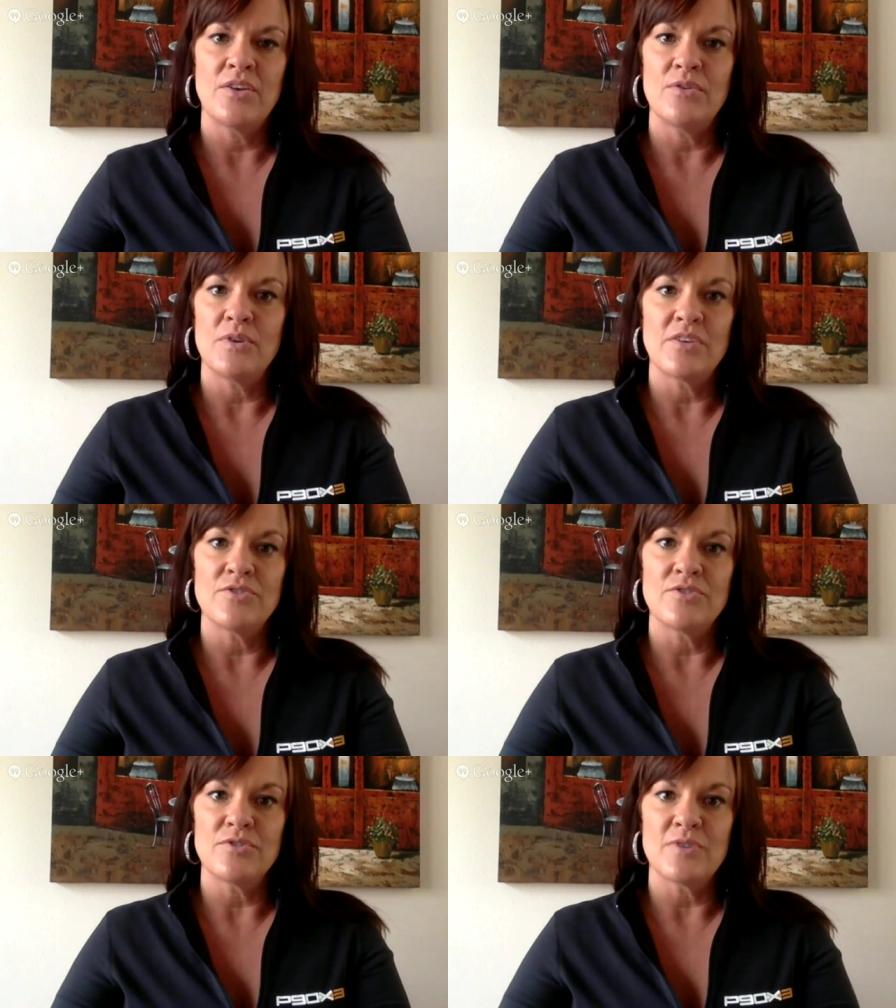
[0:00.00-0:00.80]
you
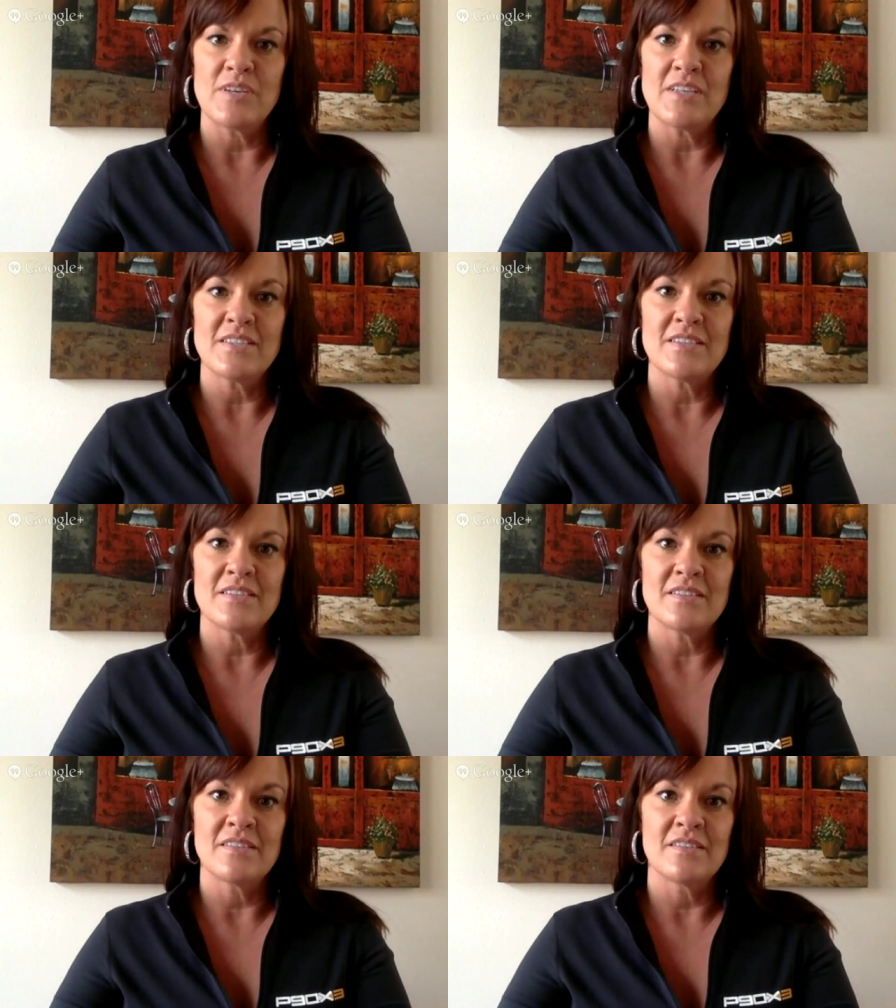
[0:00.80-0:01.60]
can sure join
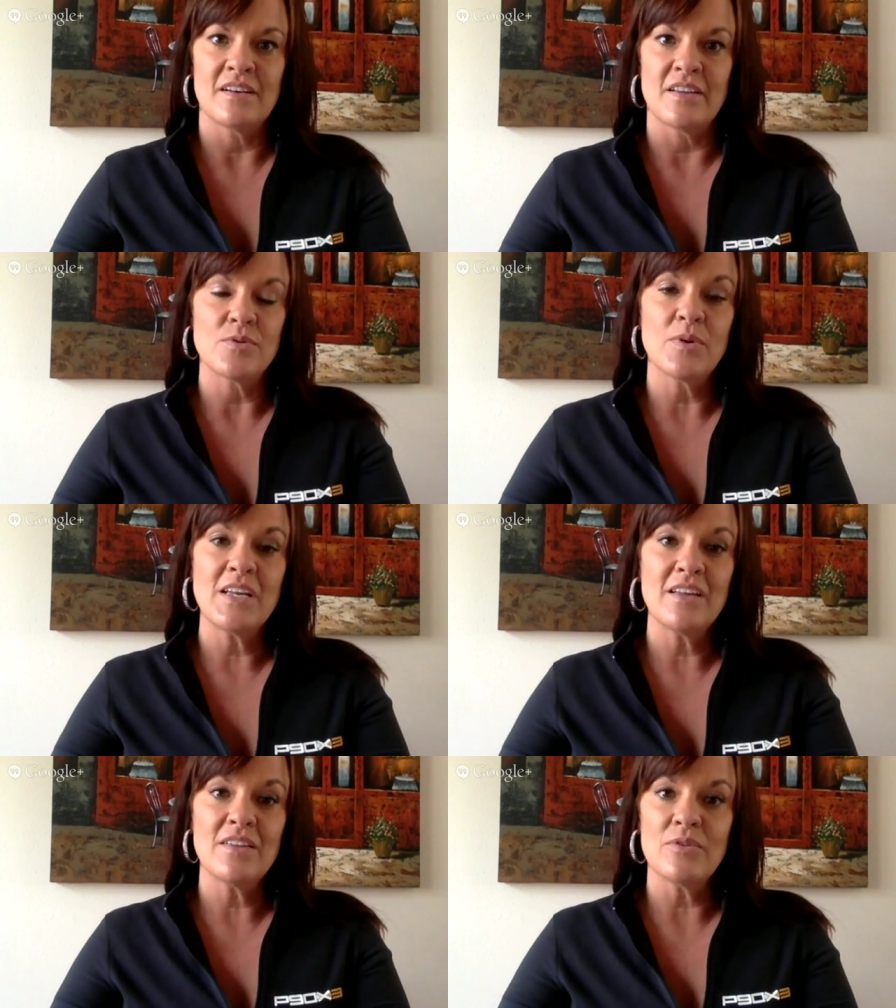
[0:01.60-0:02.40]
us on the
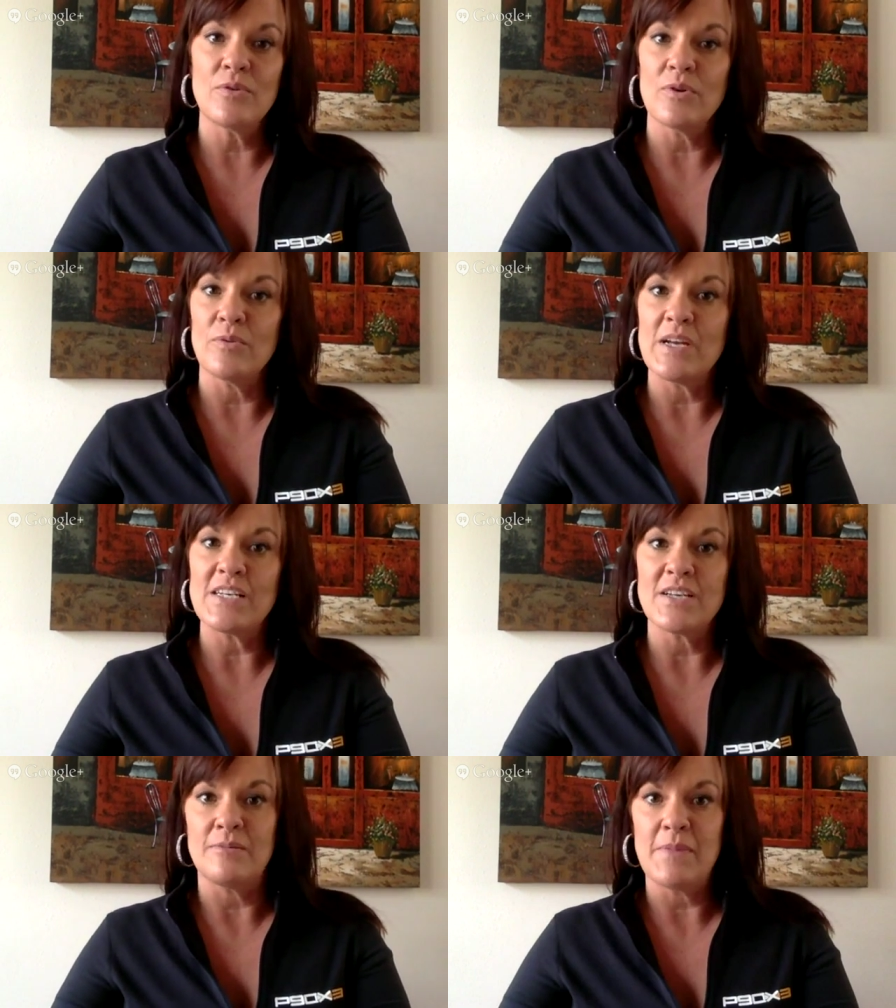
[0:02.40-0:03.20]
20th or wait
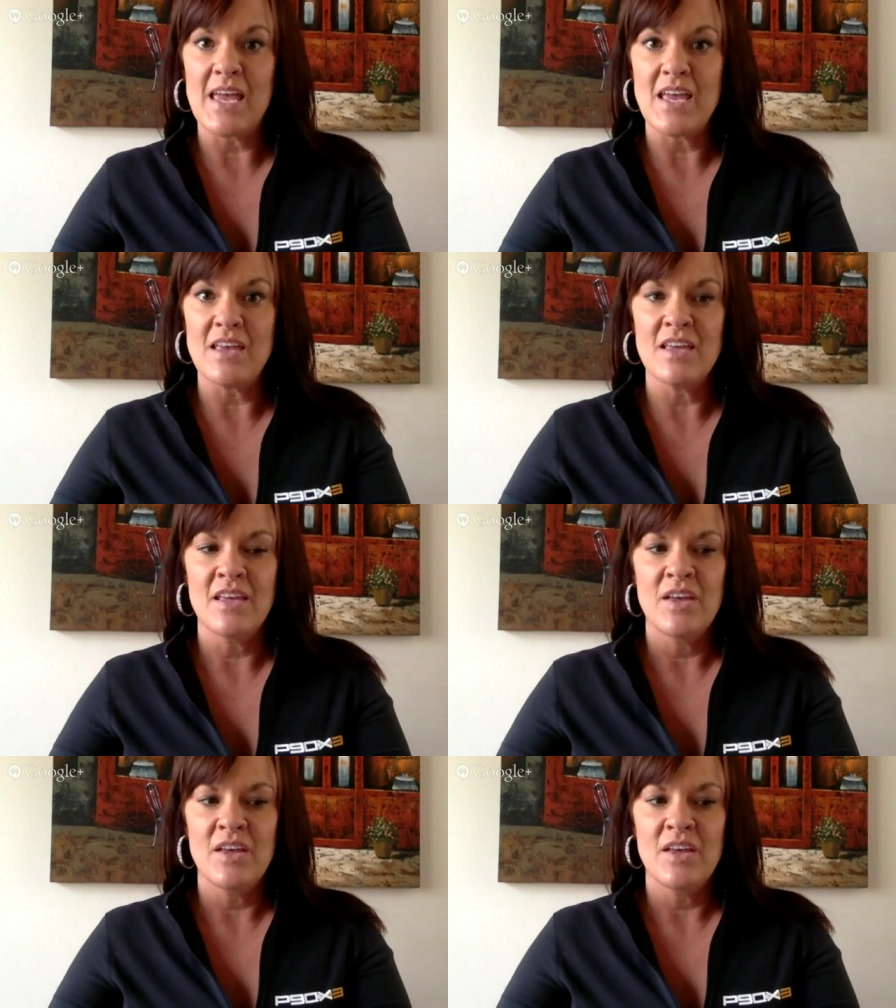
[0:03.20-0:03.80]
till May.